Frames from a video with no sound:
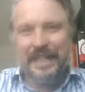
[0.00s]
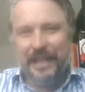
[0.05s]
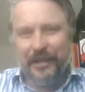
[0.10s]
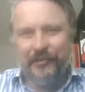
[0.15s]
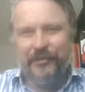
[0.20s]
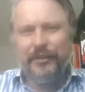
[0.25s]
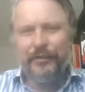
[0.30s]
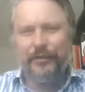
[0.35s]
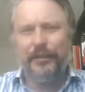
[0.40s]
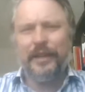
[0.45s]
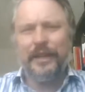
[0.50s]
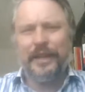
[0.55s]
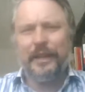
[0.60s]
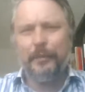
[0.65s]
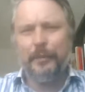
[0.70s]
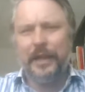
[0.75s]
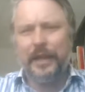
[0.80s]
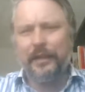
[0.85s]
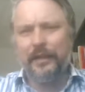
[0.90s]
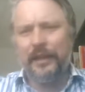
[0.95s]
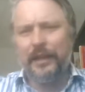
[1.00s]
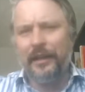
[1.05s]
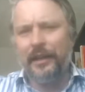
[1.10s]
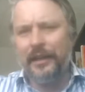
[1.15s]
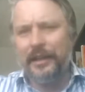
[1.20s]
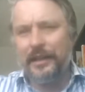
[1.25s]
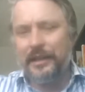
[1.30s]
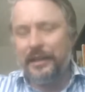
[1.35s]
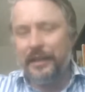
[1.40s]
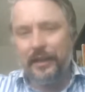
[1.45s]
terrifying about that.
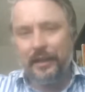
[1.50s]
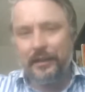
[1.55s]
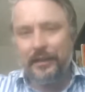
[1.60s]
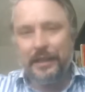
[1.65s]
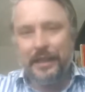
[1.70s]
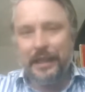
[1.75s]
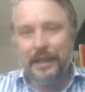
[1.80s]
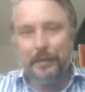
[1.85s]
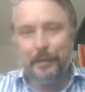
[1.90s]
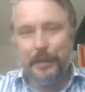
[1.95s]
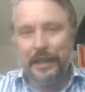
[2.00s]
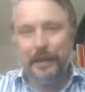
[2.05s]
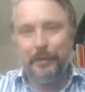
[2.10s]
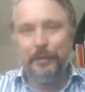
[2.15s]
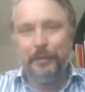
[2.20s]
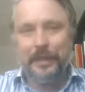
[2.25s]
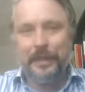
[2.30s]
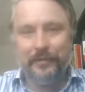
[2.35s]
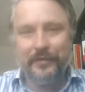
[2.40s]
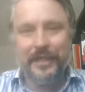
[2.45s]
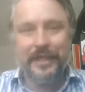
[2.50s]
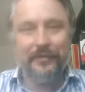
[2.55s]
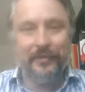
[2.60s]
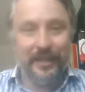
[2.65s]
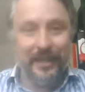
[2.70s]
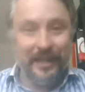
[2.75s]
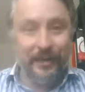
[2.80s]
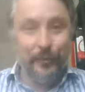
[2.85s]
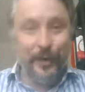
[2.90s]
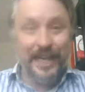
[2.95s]
I can't explain it, but something
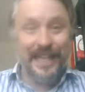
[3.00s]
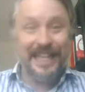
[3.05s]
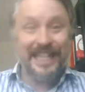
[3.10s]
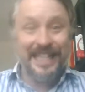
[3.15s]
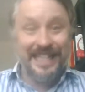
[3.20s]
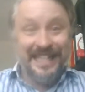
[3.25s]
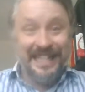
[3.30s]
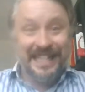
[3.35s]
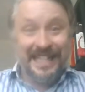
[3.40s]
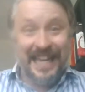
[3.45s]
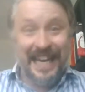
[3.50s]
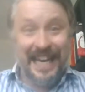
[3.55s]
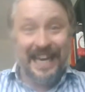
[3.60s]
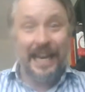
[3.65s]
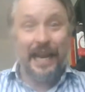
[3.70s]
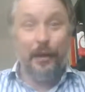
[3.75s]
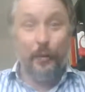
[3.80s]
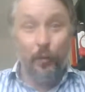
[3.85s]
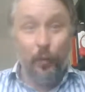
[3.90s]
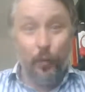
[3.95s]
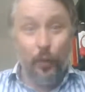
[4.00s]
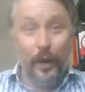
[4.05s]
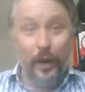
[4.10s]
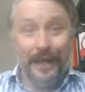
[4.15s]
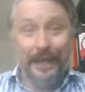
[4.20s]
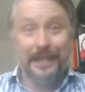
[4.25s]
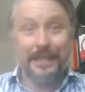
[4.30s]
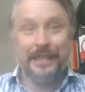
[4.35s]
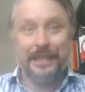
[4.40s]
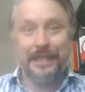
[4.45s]
terrifying. The way they stay and
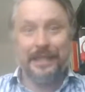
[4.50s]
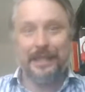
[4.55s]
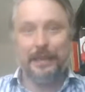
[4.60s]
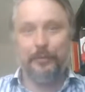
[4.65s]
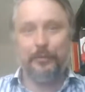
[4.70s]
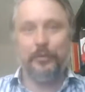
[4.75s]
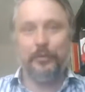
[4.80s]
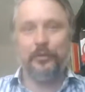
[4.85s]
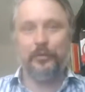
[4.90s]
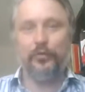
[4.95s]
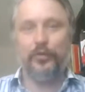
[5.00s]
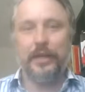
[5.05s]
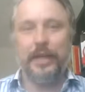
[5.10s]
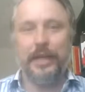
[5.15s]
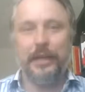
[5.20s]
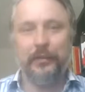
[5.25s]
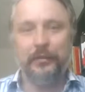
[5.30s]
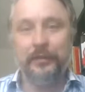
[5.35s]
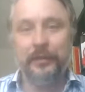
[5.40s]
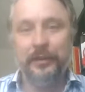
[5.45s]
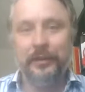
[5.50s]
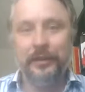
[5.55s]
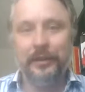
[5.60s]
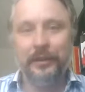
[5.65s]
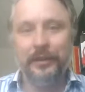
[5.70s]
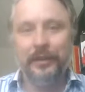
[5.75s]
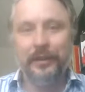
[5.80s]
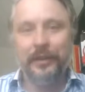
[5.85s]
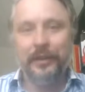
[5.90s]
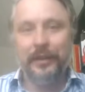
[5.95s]
wait to see Bond drown,
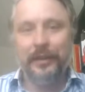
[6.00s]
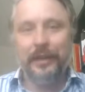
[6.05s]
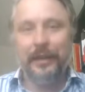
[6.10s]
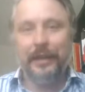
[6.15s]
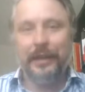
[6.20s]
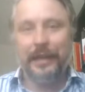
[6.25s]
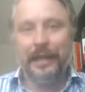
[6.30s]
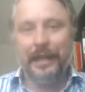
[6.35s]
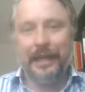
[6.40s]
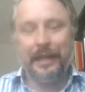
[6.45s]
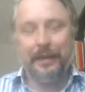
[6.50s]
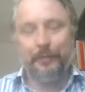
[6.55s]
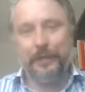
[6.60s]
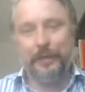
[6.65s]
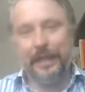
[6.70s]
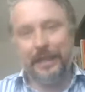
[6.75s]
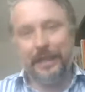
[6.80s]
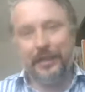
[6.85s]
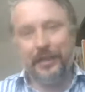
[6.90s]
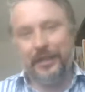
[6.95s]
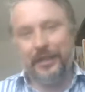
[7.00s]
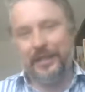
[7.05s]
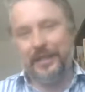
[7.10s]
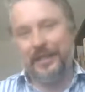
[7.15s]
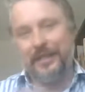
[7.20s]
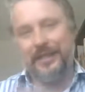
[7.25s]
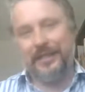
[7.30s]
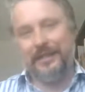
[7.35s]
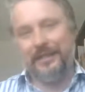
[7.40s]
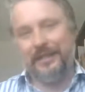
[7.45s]
and yet he
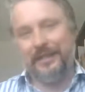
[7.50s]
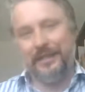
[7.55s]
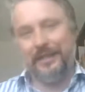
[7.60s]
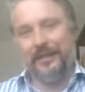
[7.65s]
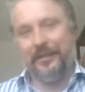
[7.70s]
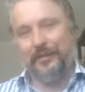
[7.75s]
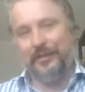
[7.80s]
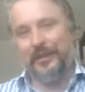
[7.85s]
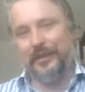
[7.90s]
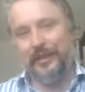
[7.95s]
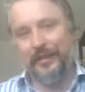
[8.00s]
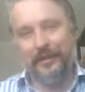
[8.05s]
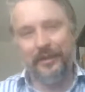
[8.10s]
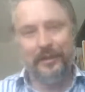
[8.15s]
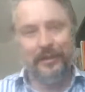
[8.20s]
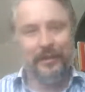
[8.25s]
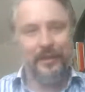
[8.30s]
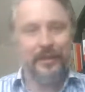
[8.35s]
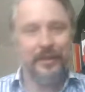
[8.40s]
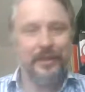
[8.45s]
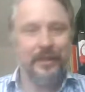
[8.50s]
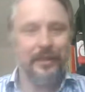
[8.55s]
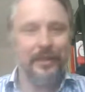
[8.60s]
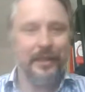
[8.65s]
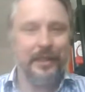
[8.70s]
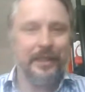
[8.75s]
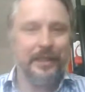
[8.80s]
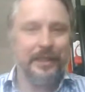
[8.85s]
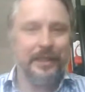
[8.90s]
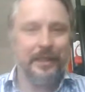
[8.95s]
manages to use the
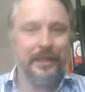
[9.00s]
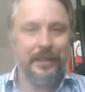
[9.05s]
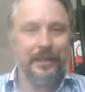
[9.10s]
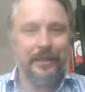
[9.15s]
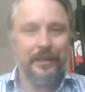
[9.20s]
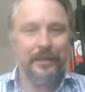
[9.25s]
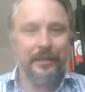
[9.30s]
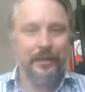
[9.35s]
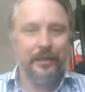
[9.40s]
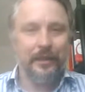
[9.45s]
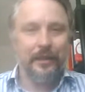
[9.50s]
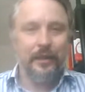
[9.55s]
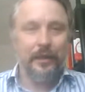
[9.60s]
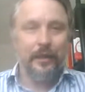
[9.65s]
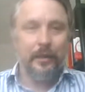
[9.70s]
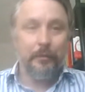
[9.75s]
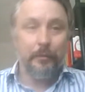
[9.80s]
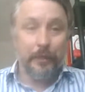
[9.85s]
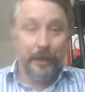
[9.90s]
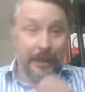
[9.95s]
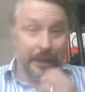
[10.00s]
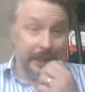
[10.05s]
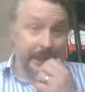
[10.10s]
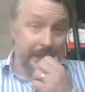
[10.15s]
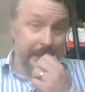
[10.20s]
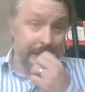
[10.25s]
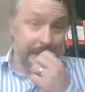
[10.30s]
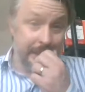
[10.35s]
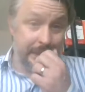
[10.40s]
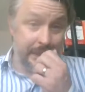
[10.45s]
tires and the. But
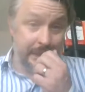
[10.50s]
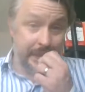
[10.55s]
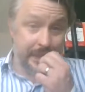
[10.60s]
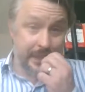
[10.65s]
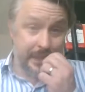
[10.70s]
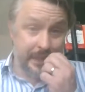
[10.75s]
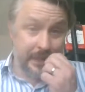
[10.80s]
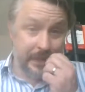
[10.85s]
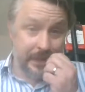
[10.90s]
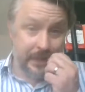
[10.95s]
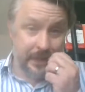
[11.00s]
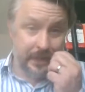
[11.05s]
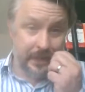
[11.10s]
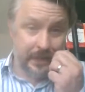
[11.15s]
yeah, it's.